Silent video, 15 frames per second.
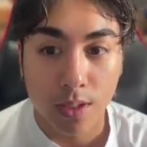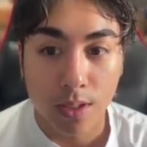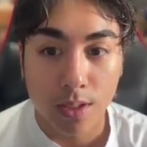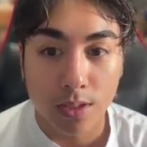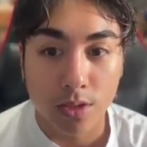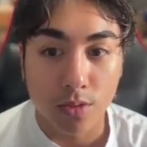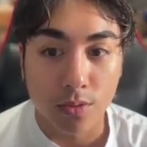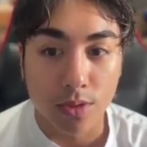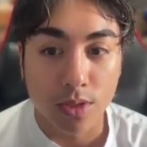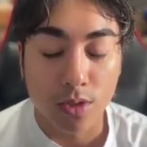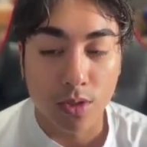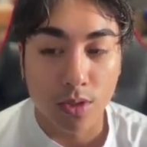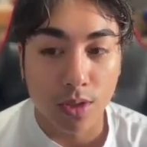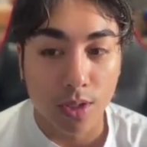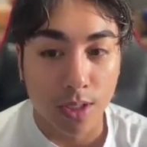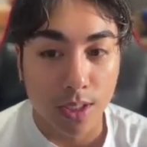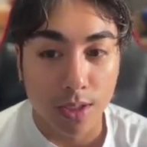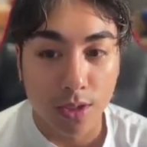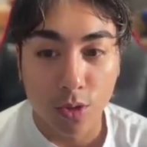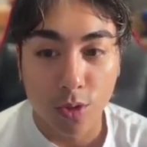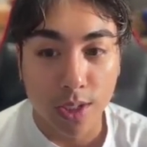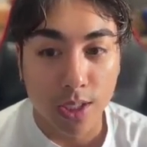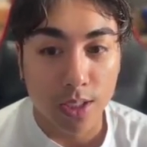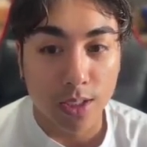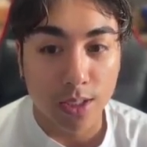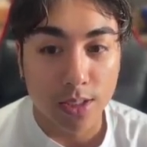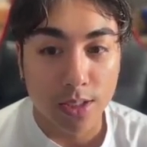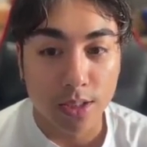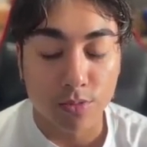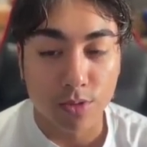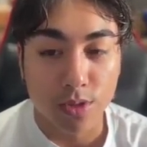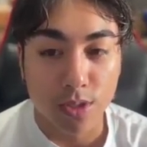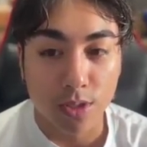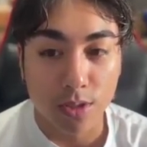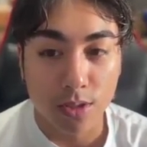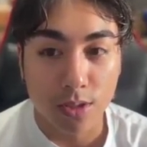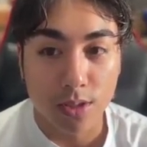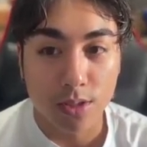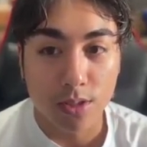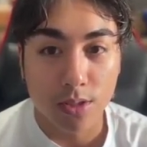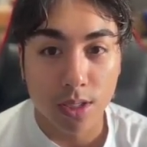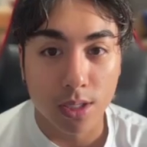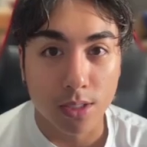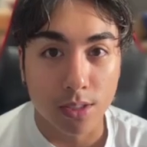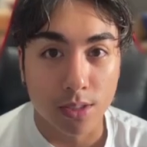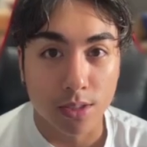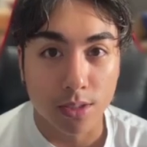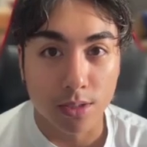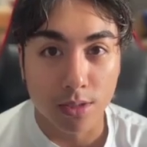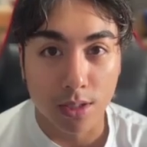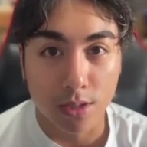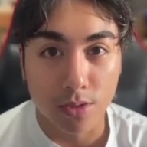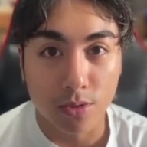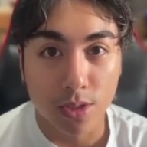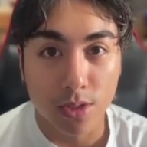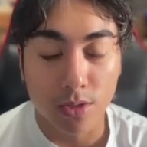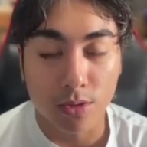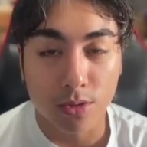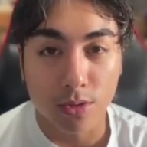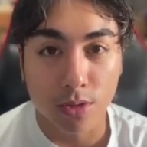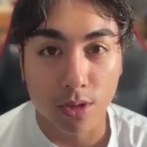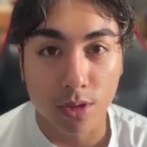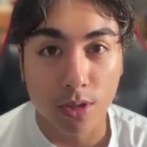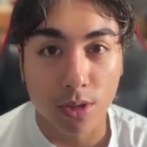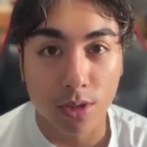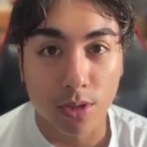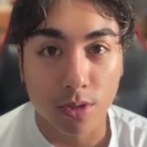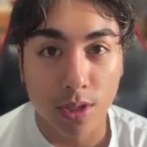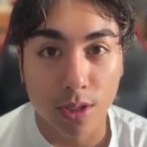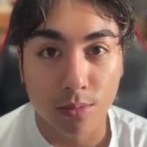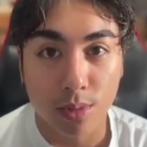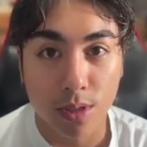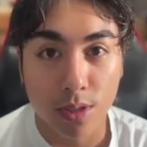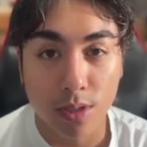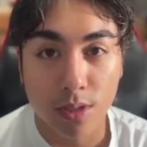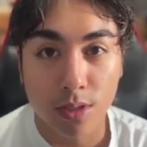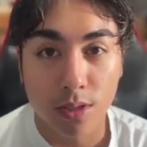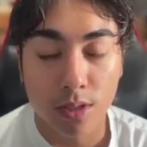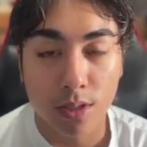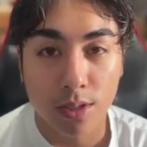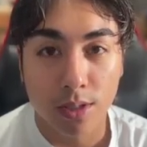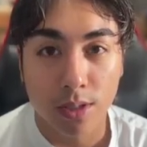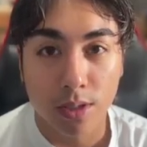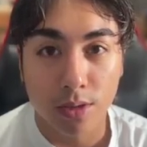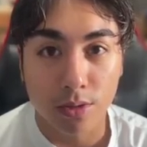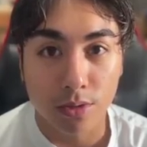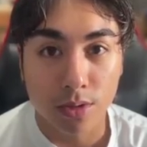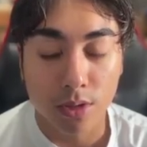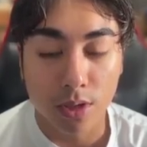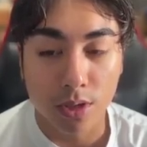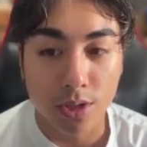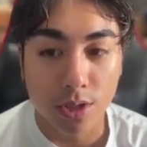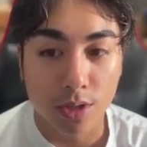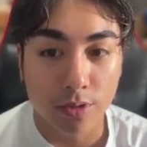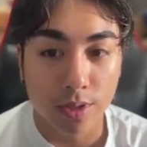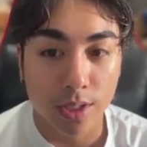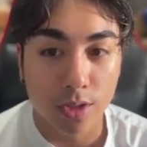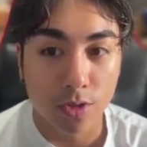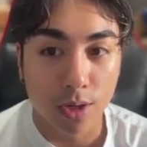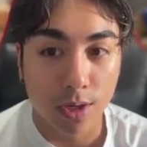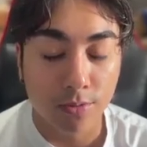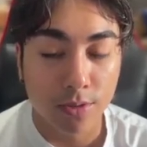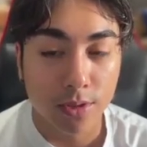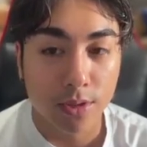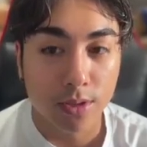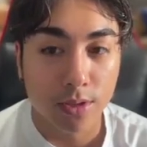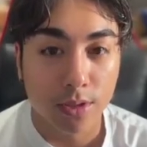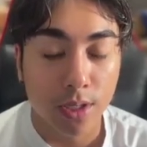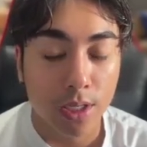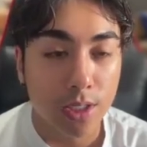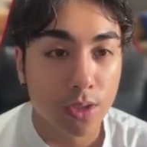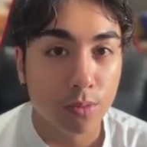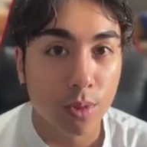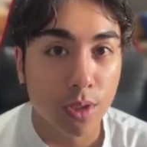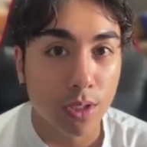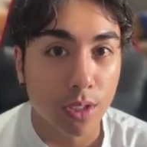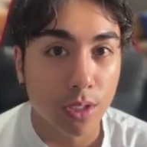So it's, again, quick and instant results. As soon as you turn on your campaign, you'll start generating traffic, assuming that